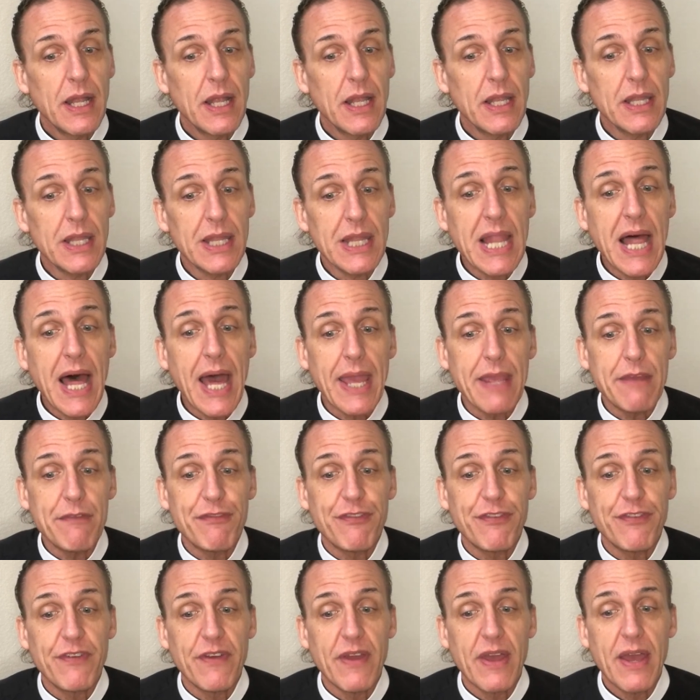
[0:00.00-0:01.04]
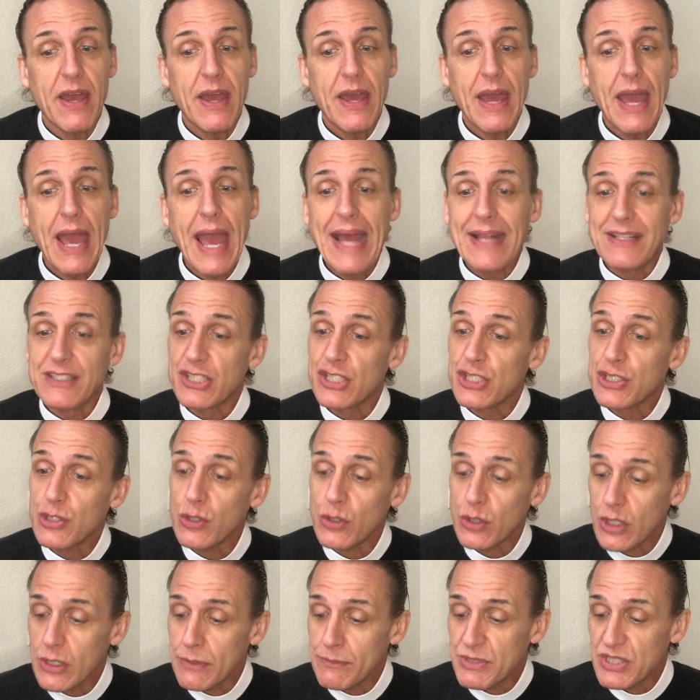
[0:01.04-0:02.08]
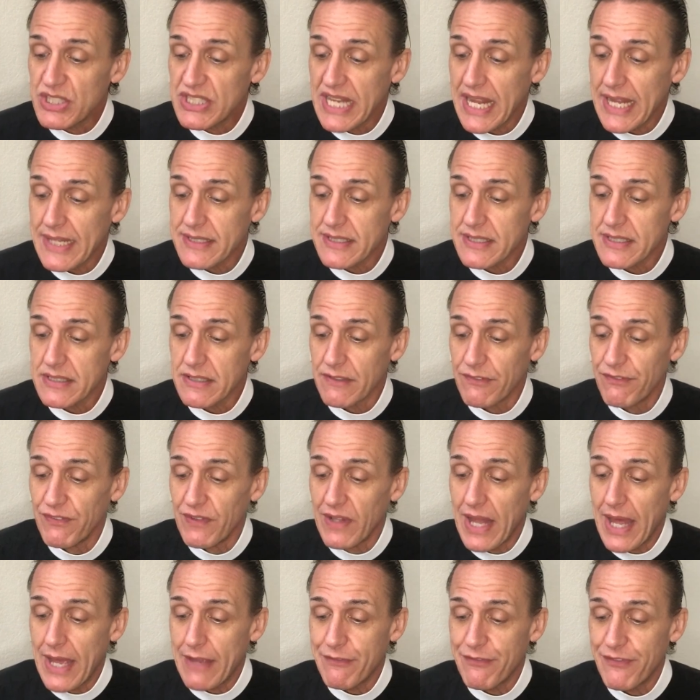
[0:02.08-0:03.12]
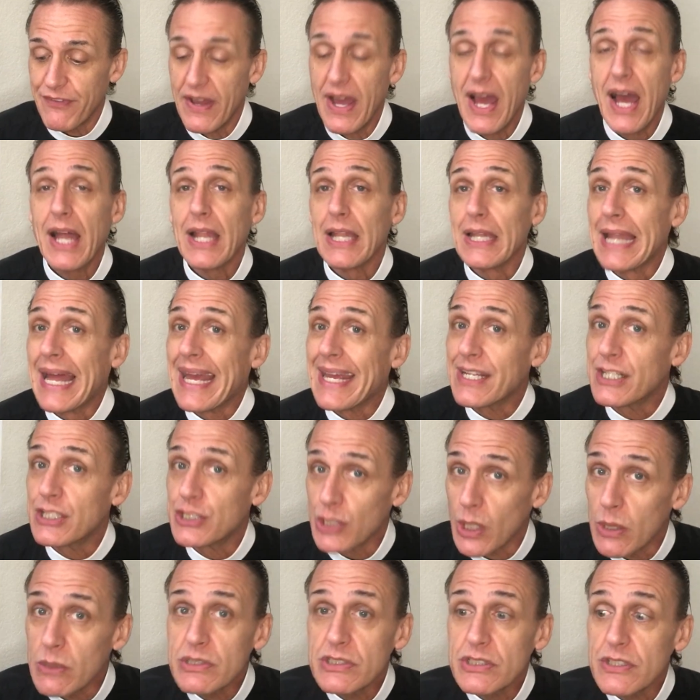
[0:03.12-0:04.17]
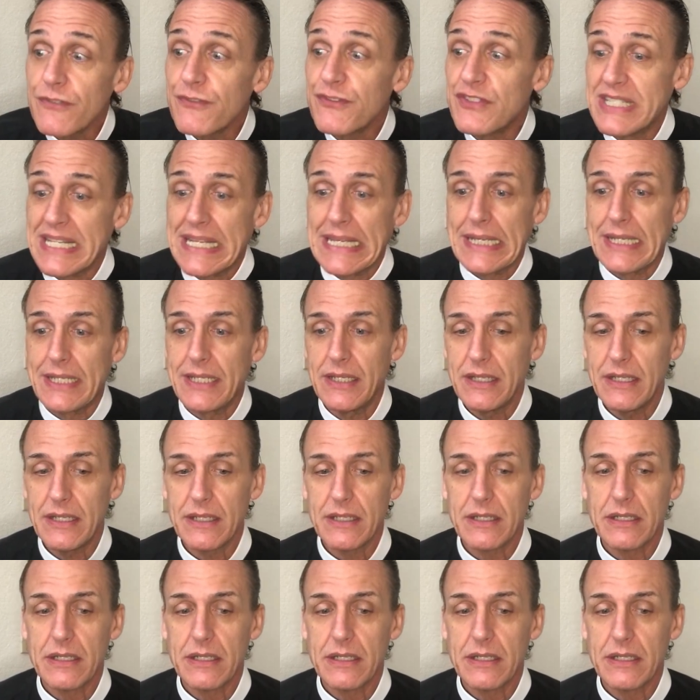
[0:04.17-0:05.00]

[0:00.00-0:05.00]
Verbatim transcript: life and circumstances of life like Joseph did,